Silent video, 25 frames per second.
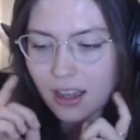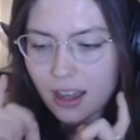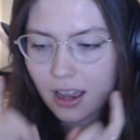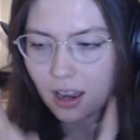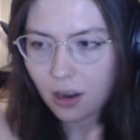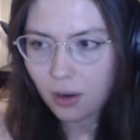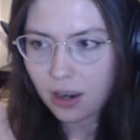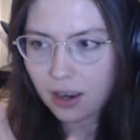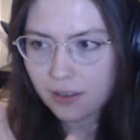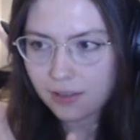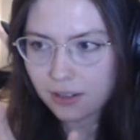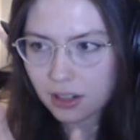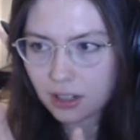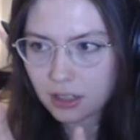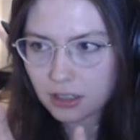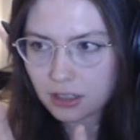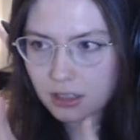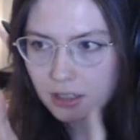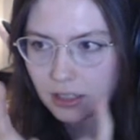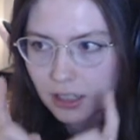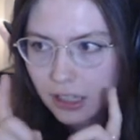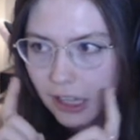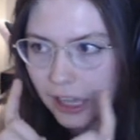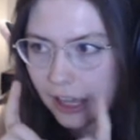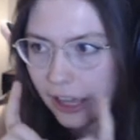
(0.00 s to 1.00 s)
However,
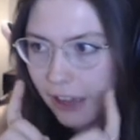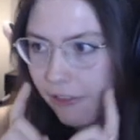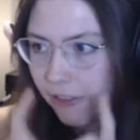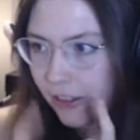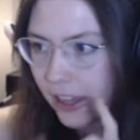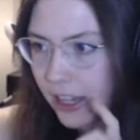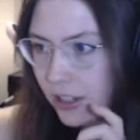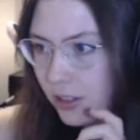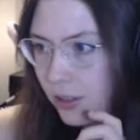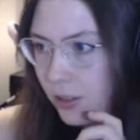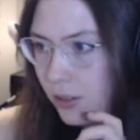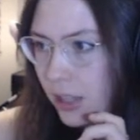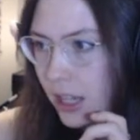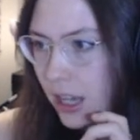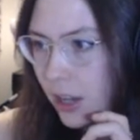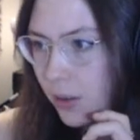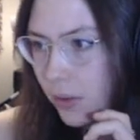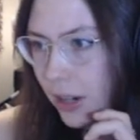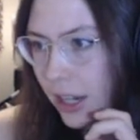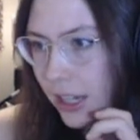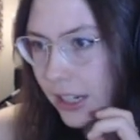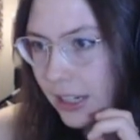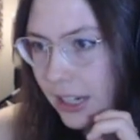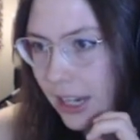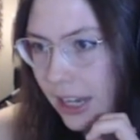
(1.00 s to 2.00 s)
if I do that
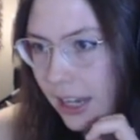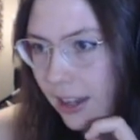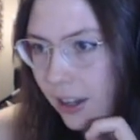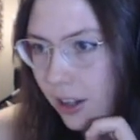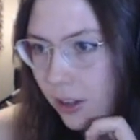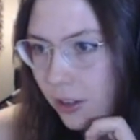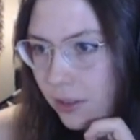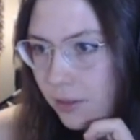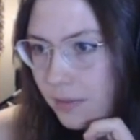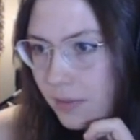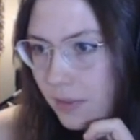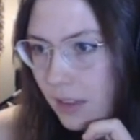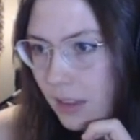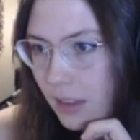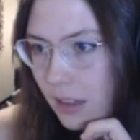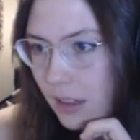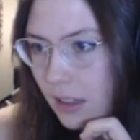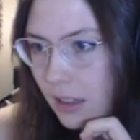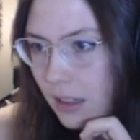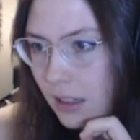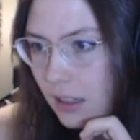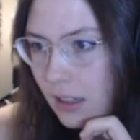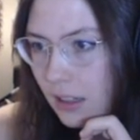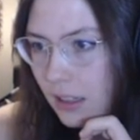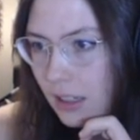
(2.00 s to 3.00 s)
right now,
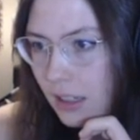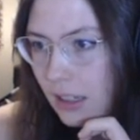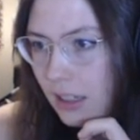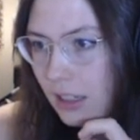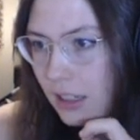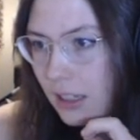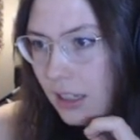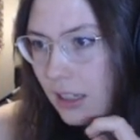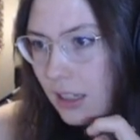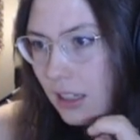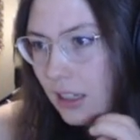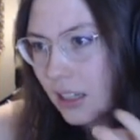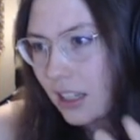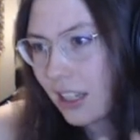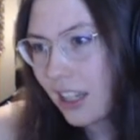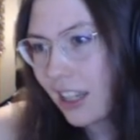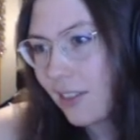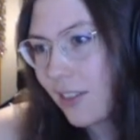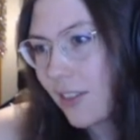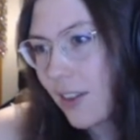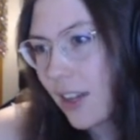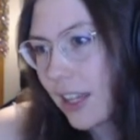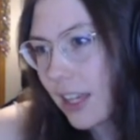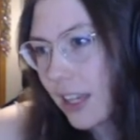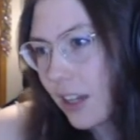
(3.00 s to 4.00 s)
if
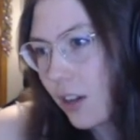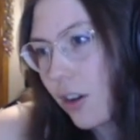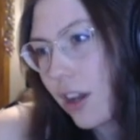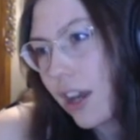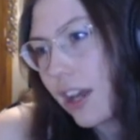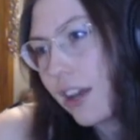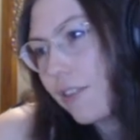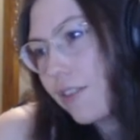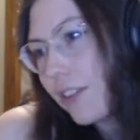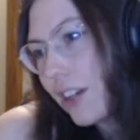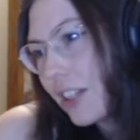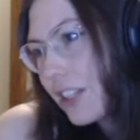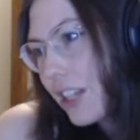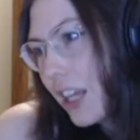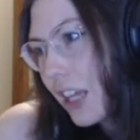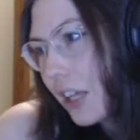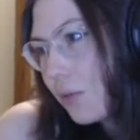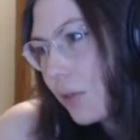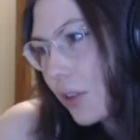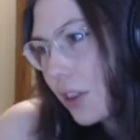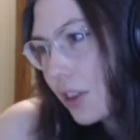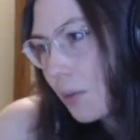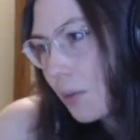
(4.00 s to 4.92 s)
I take with the